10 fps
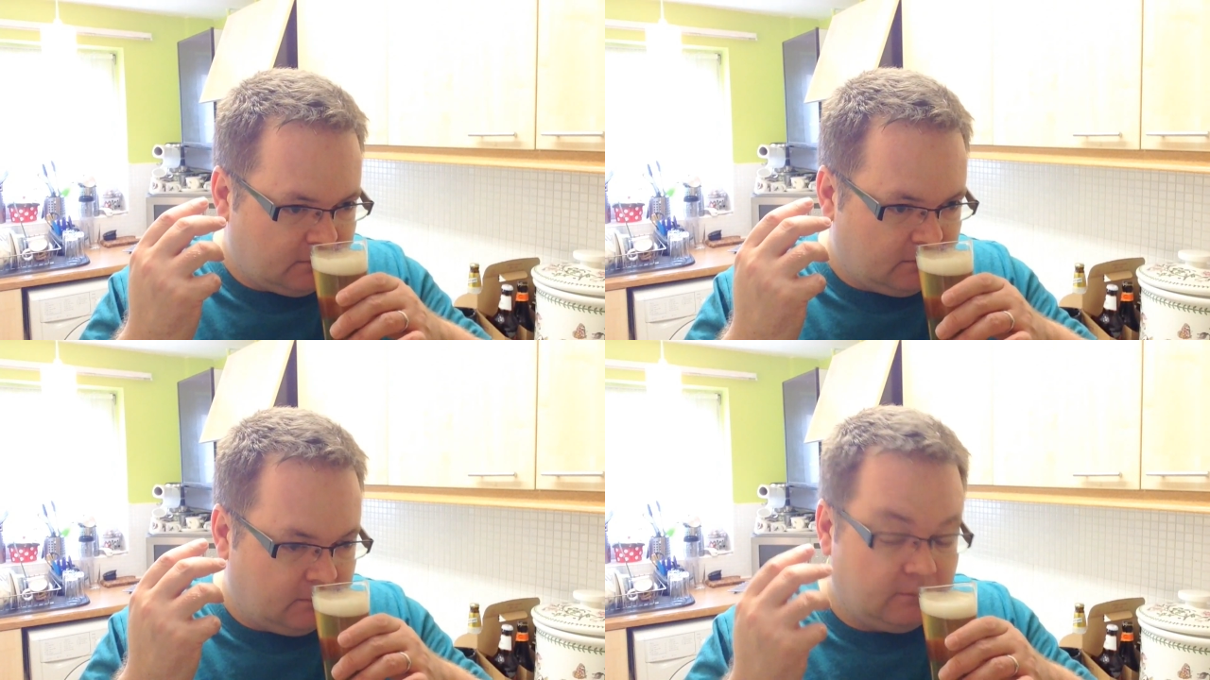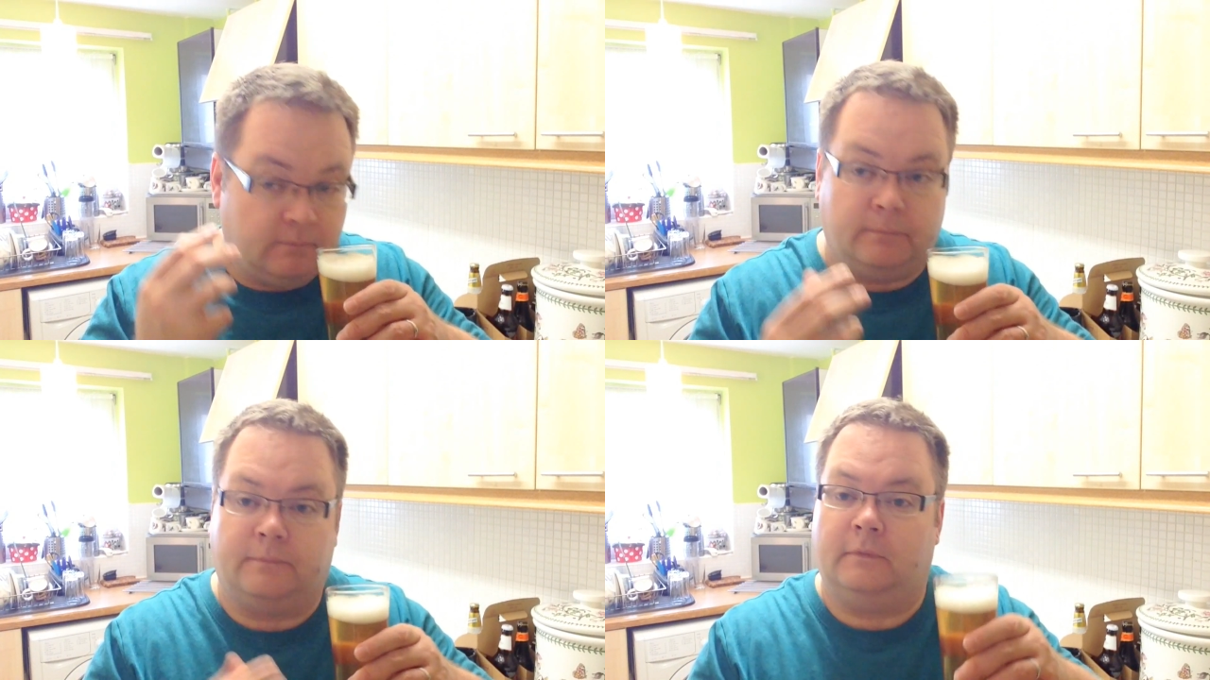
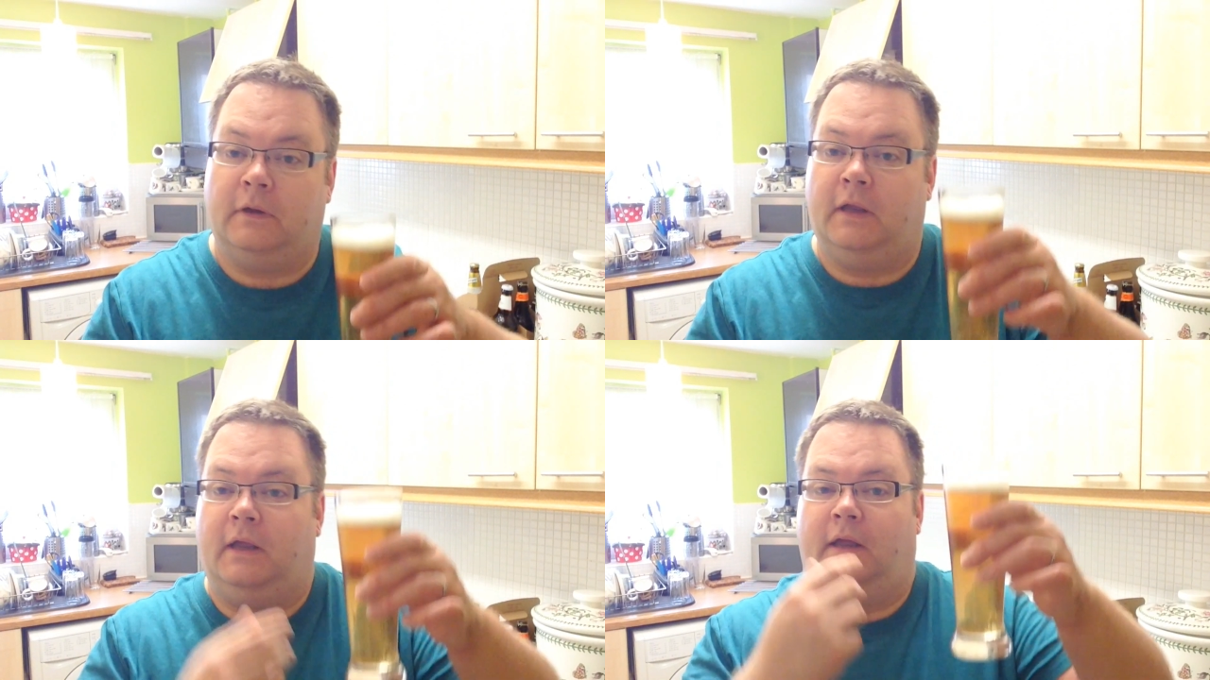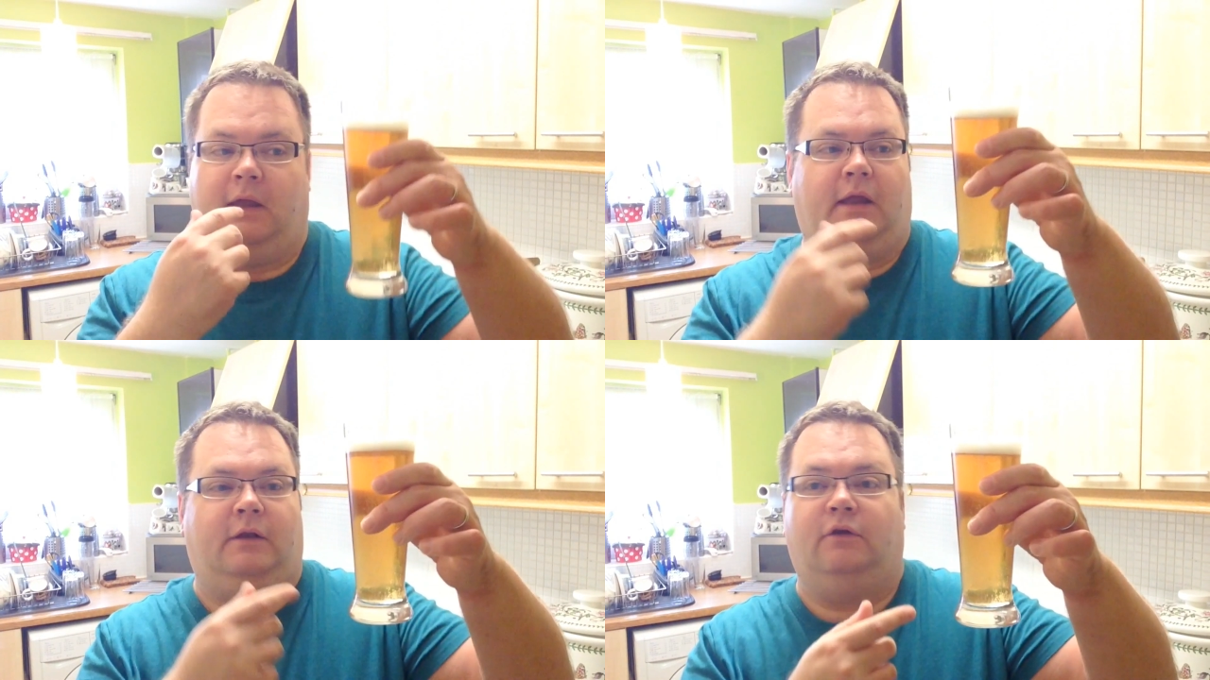
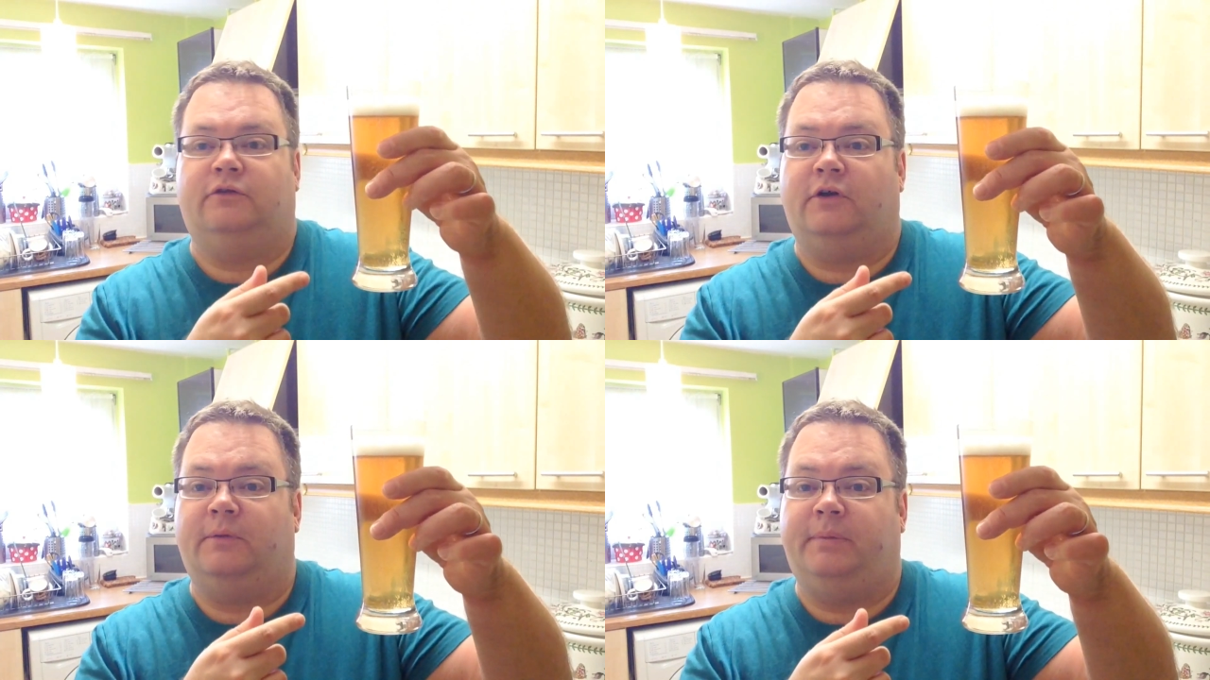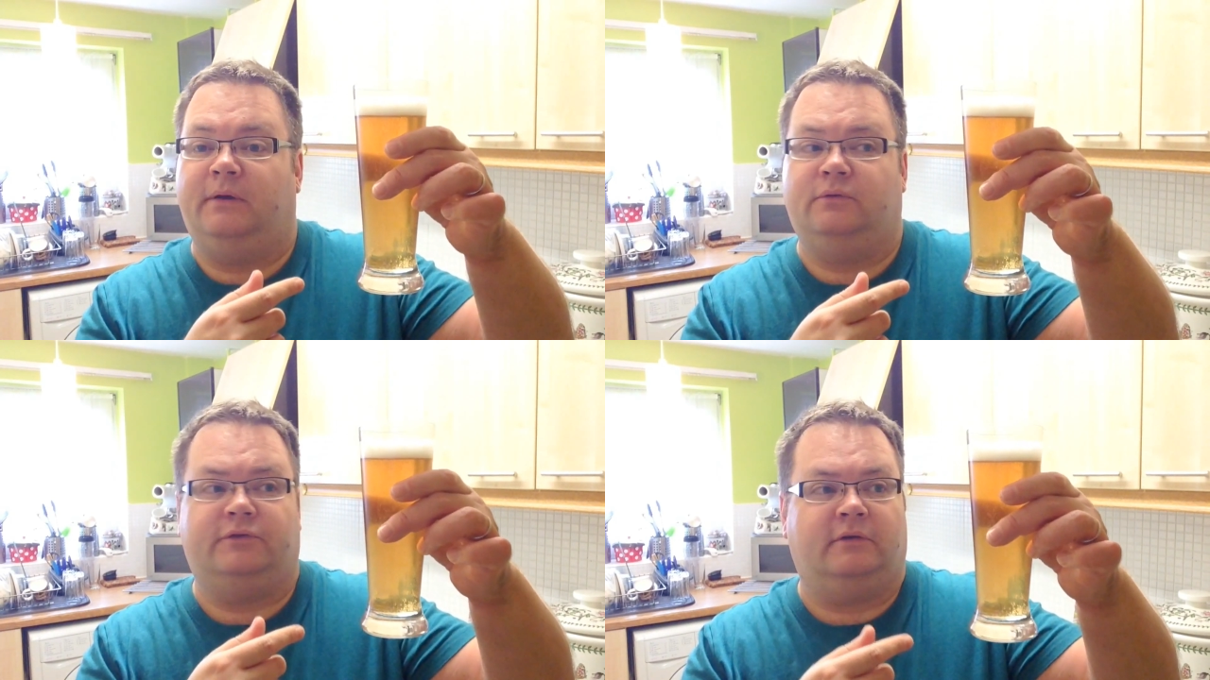It looks like a
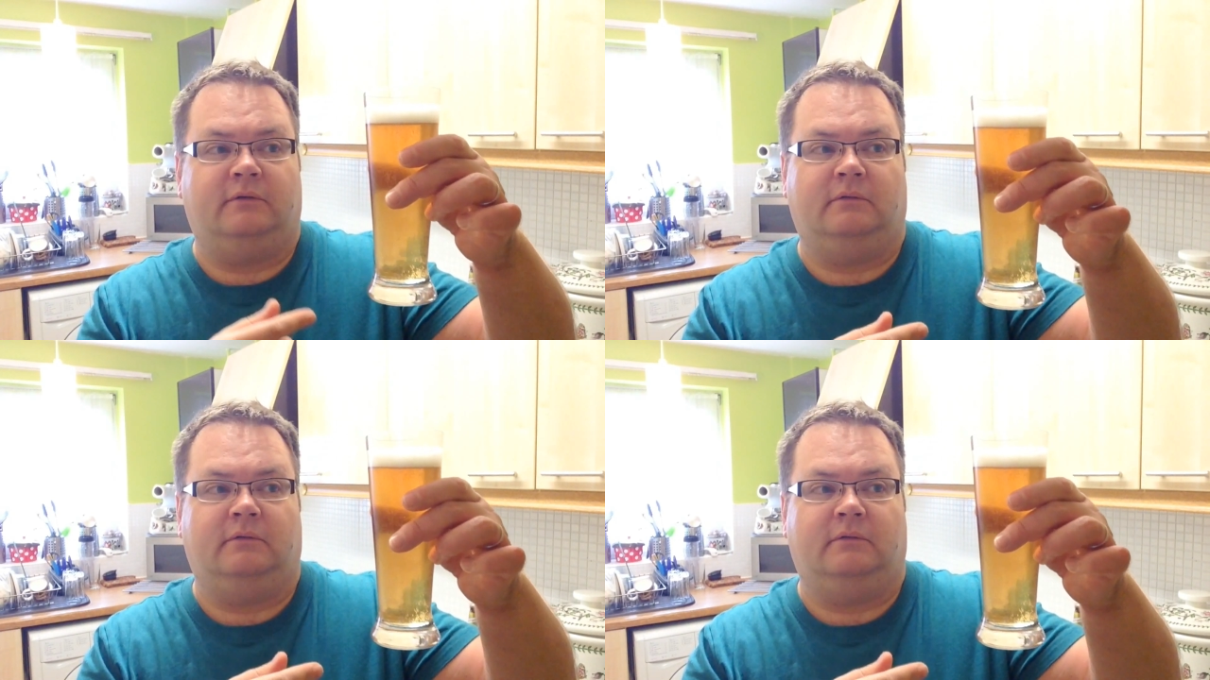Pils.